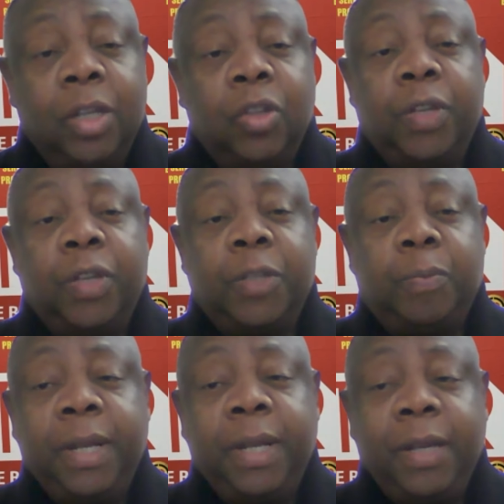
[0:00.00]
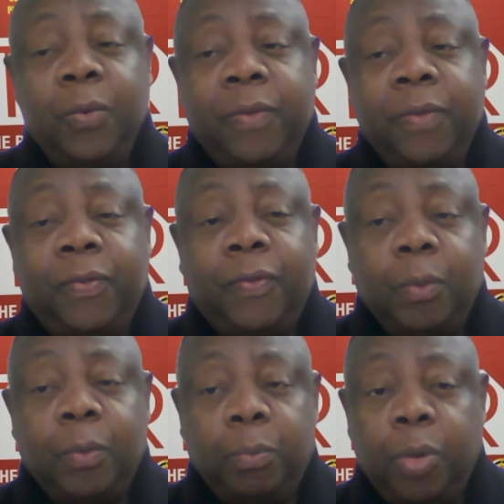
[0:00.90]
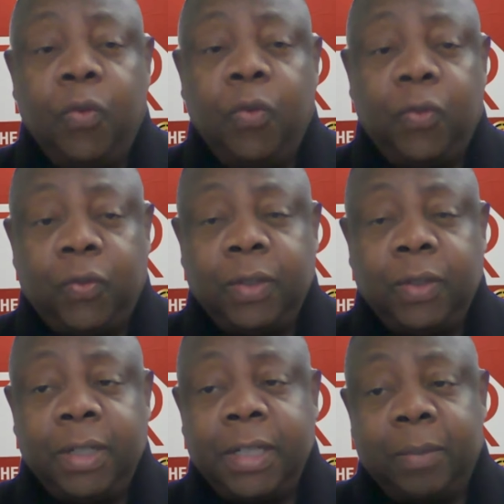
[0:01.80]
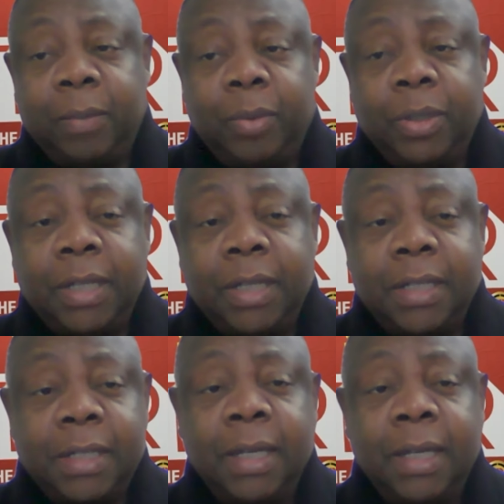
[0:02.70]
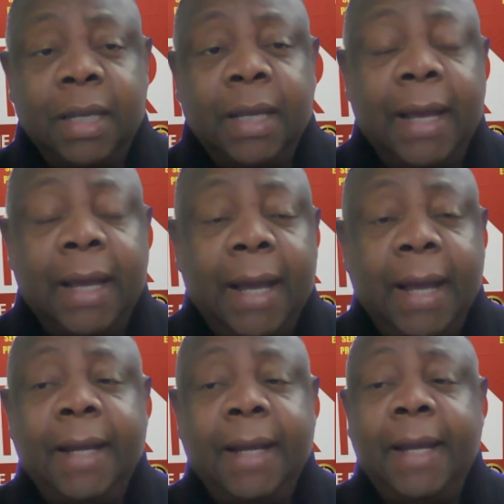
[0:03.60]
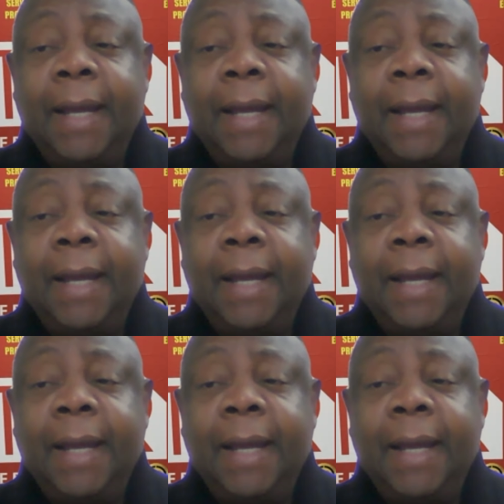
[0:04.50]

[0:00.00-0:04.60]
So he's pleading with both the supporters and